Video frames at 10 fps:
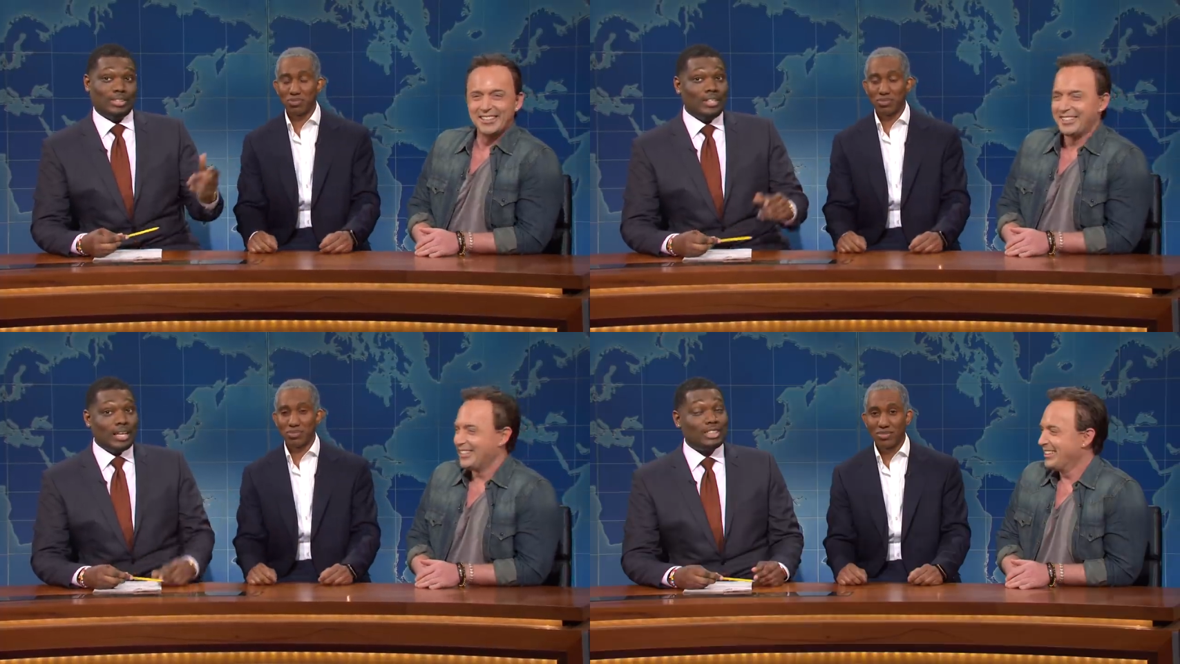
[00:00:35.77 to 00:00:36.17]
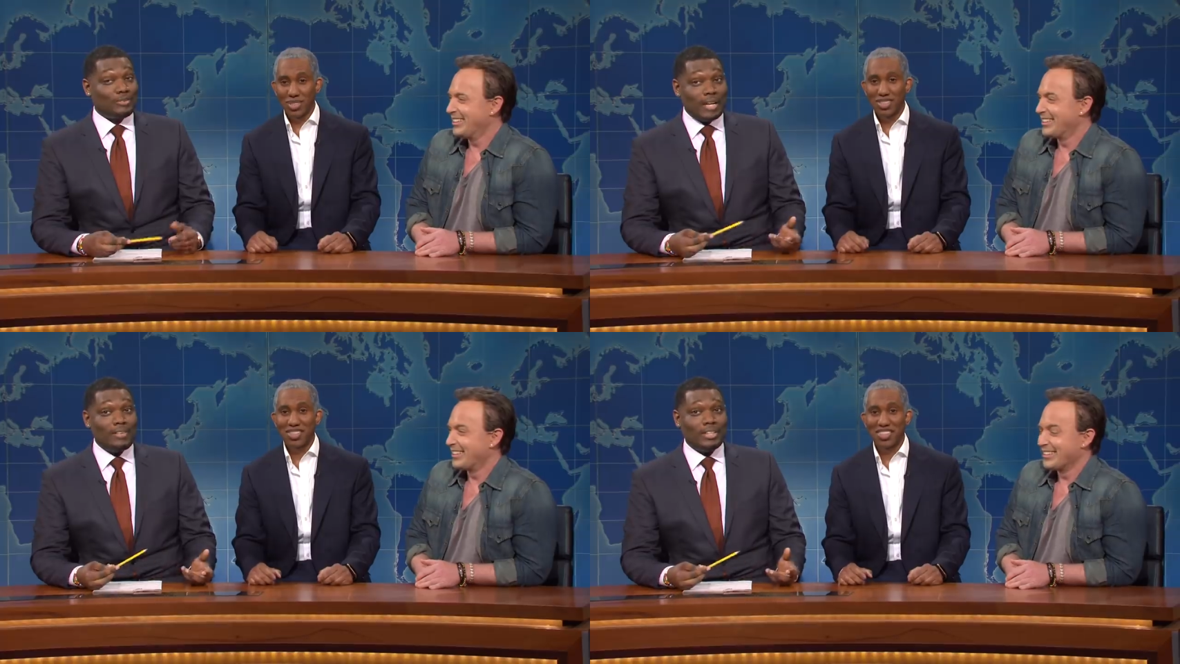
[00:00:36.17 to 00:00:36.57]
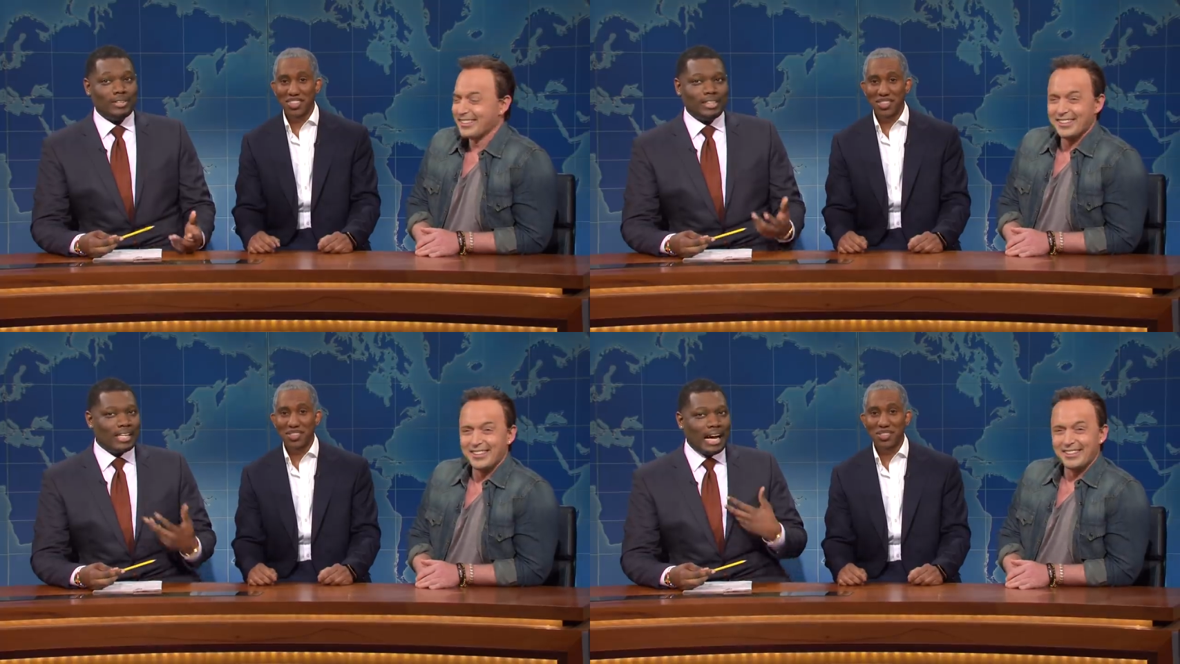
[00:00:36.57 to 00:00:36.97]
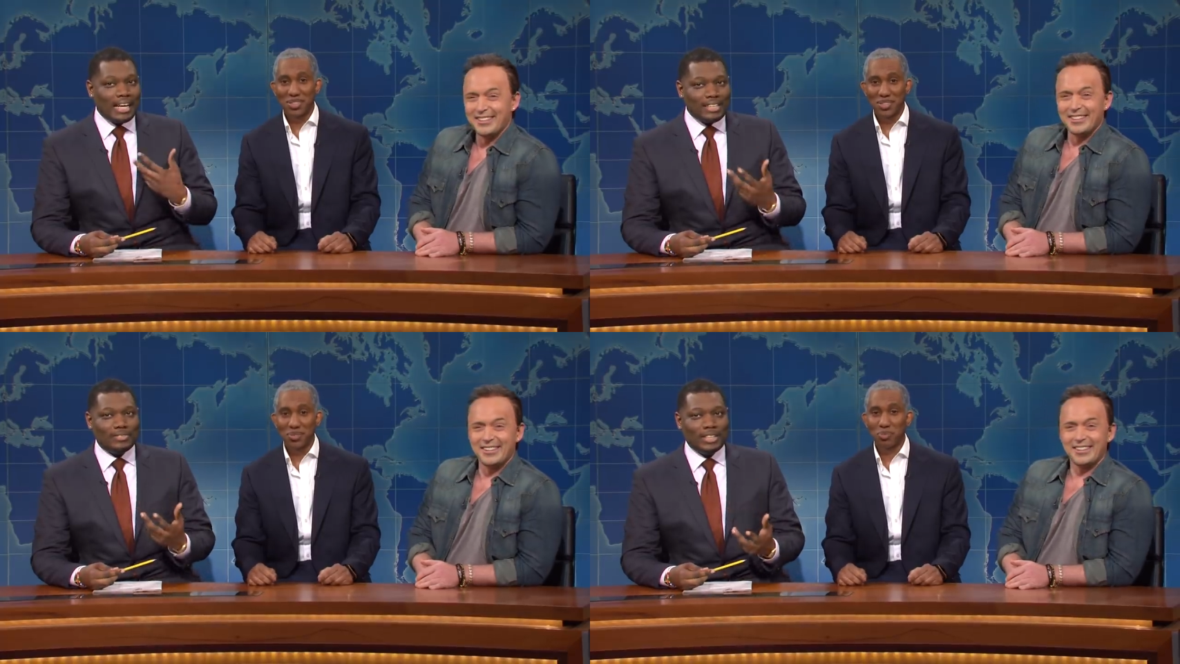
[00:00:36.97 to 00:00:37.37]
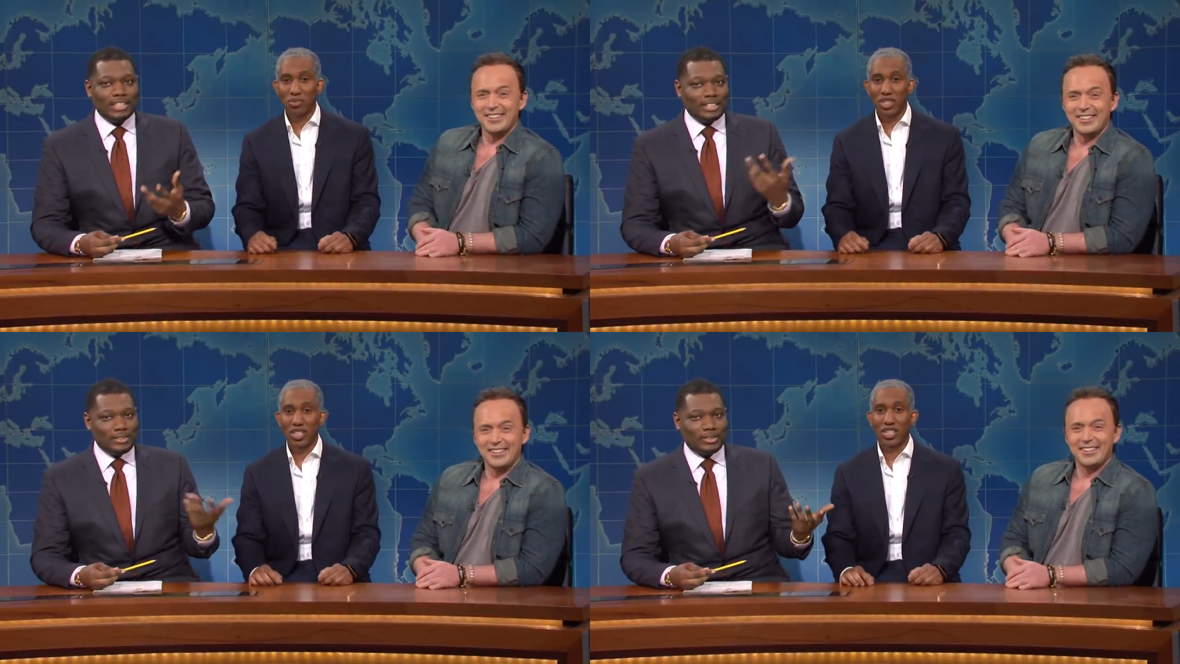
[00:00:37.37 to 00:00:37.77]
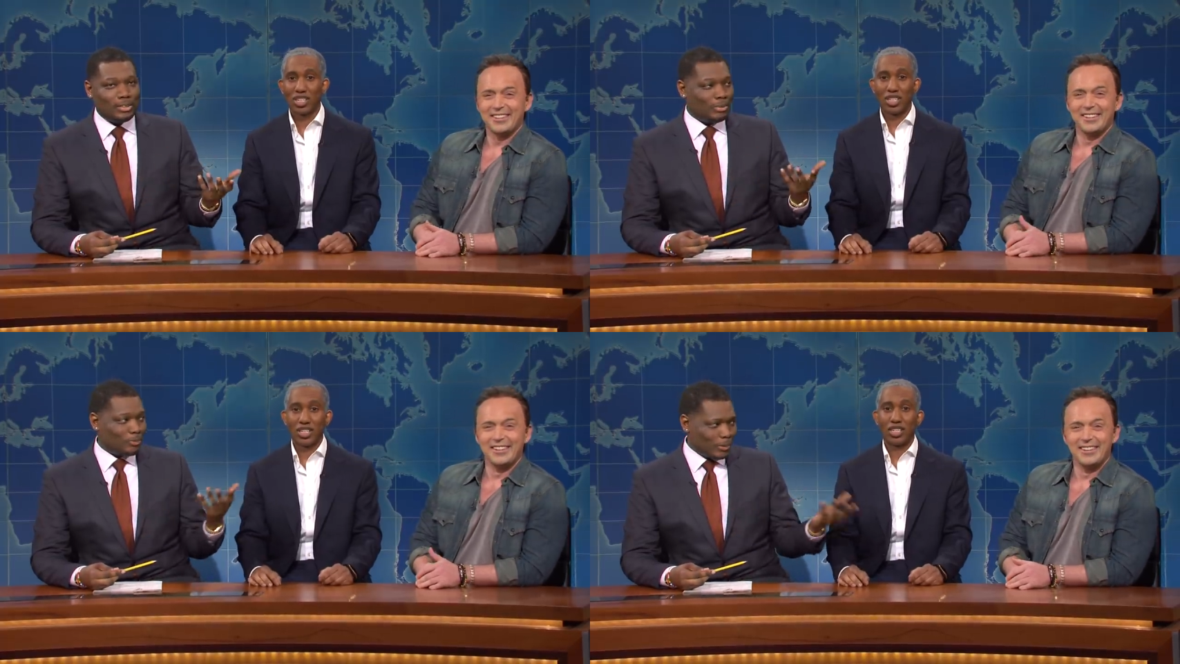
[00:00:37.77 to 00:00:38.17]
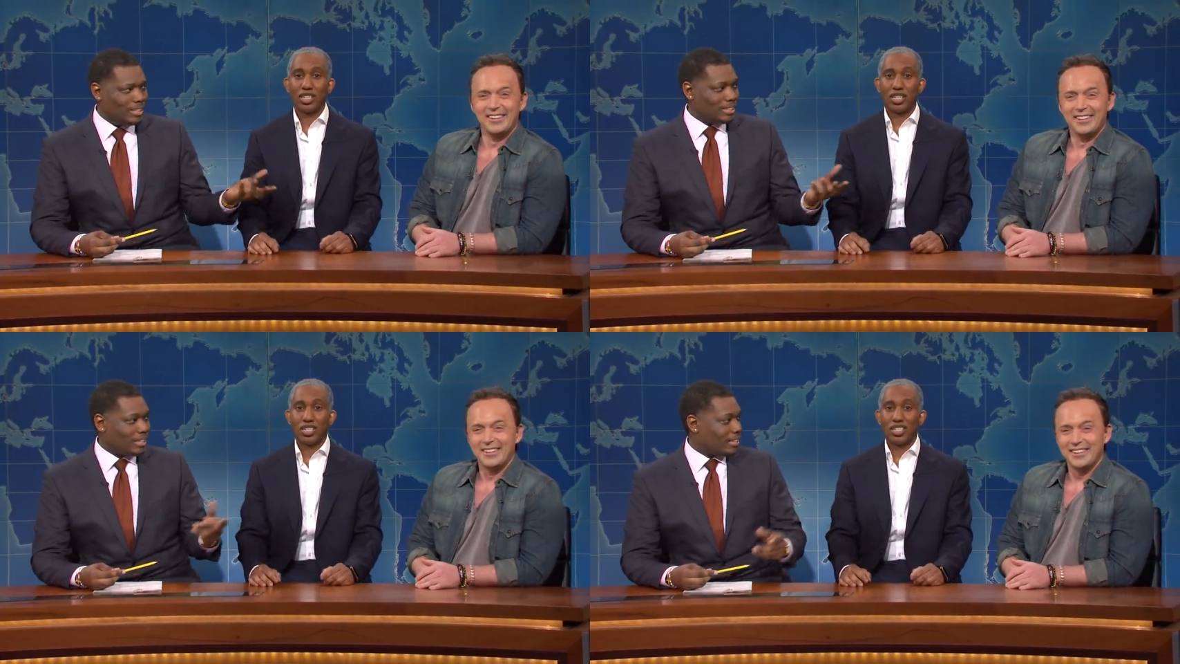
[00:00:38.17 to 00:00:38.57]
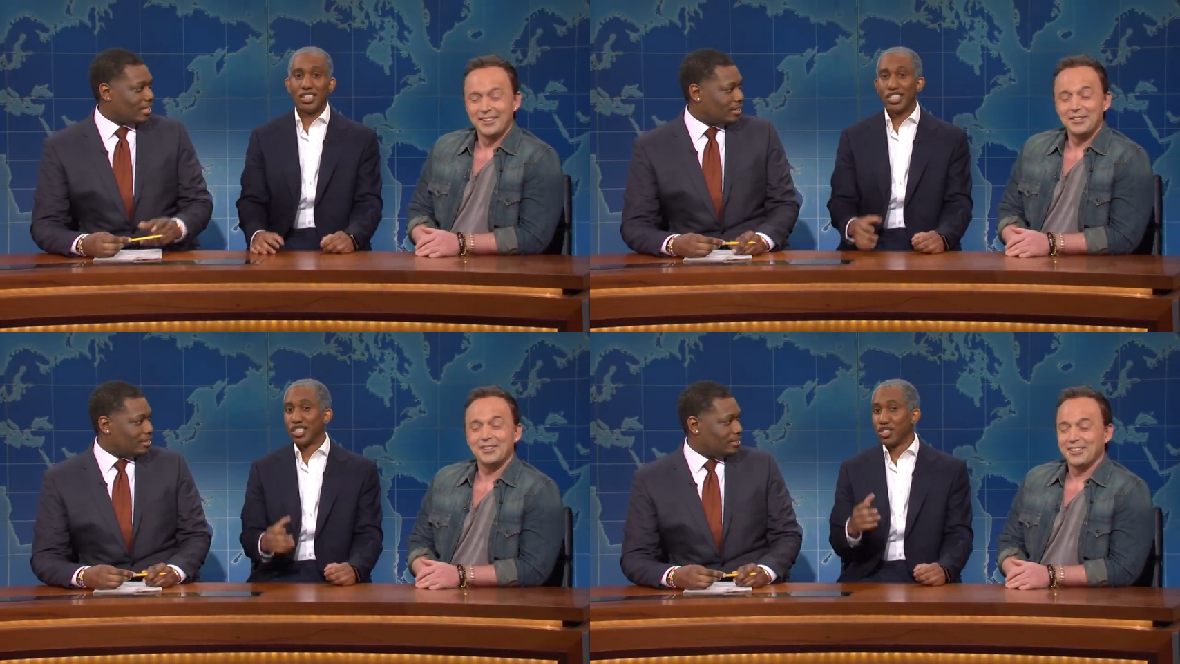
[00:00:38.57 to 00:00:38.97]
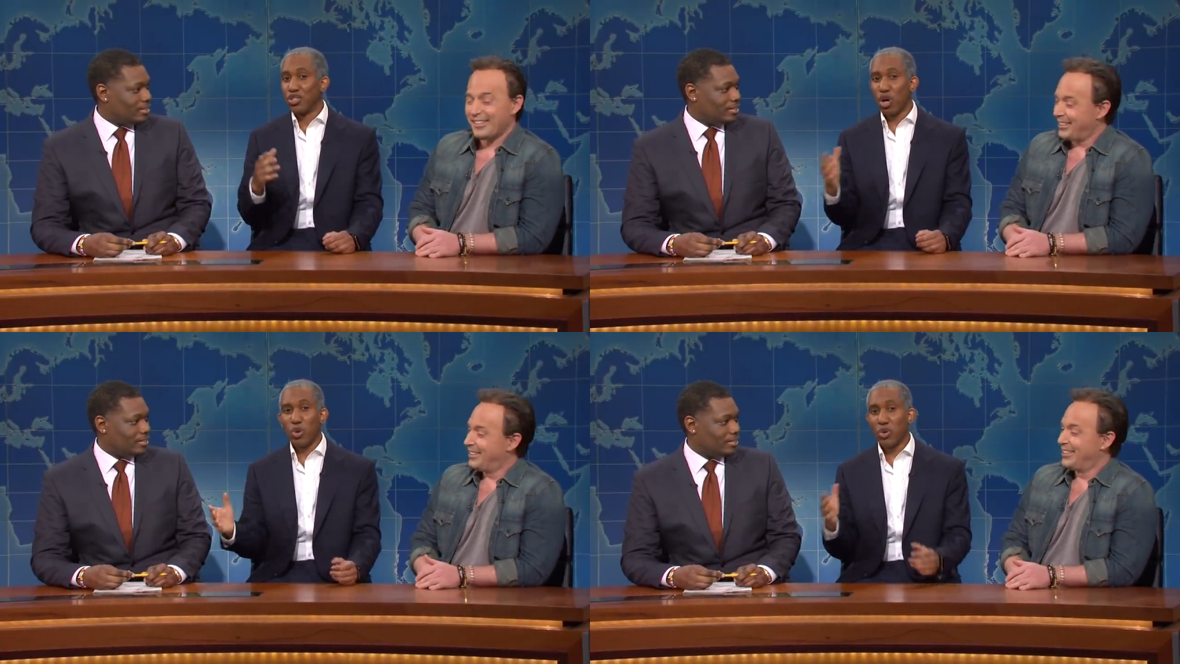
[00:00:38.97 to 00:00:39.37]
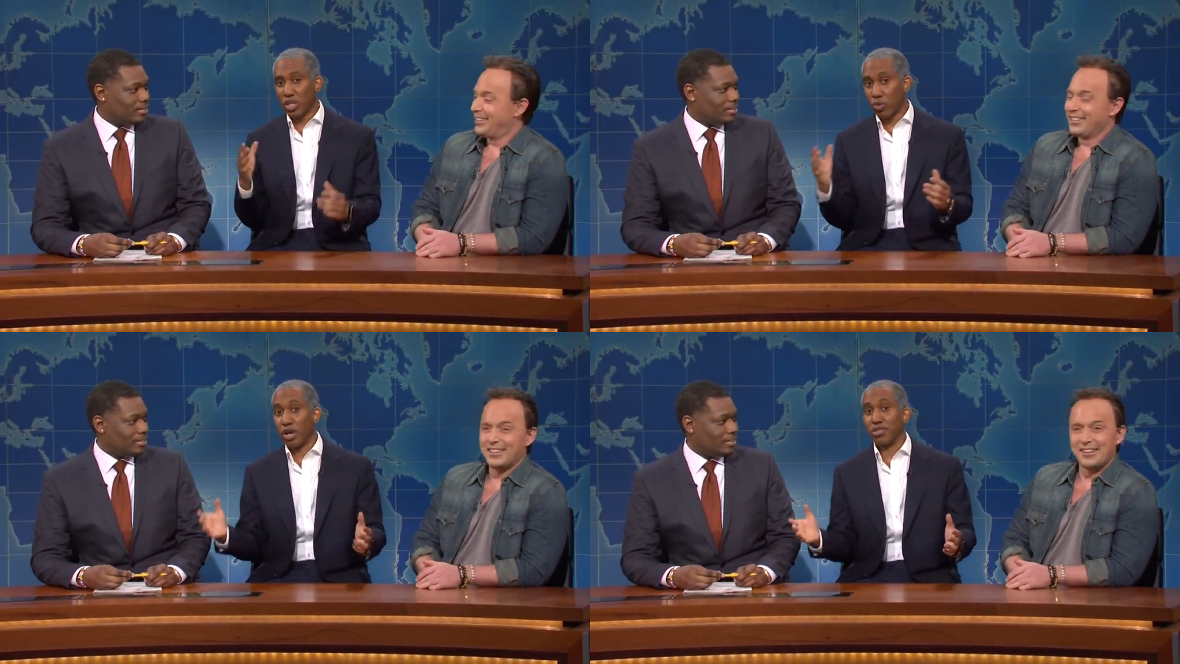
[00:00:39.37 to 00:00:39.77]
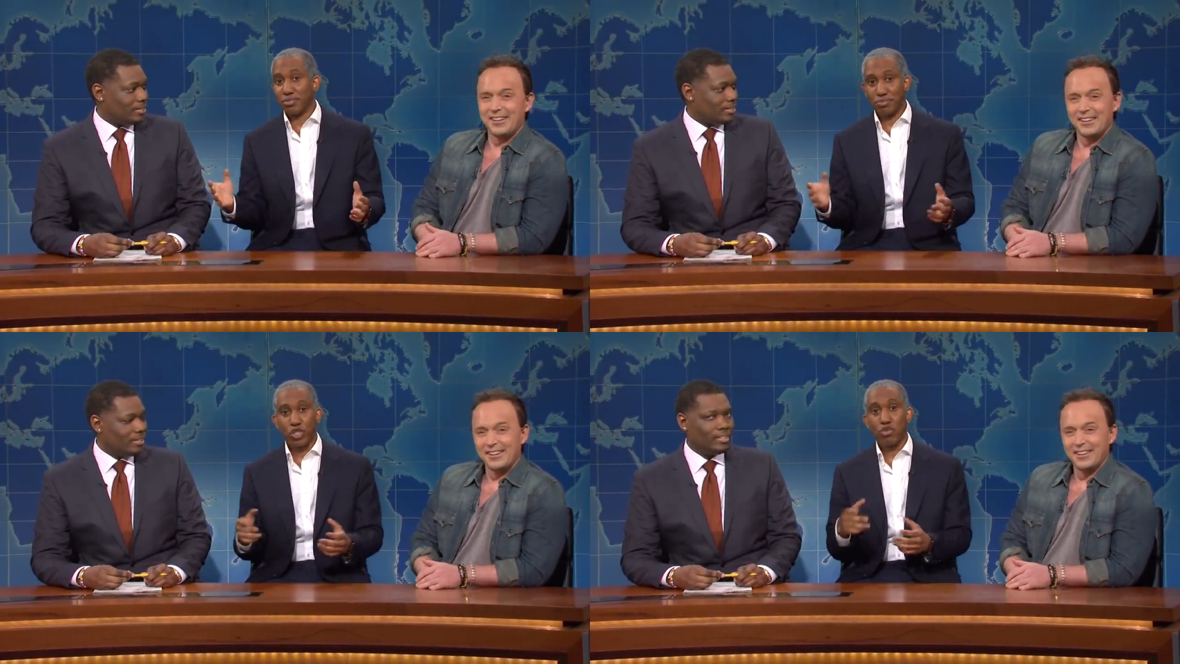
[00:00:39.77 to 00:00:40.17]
Speaker 1: that's very cool. You know, I didn't realize you two were friends like that. Oh, yeah. You know, we really were. You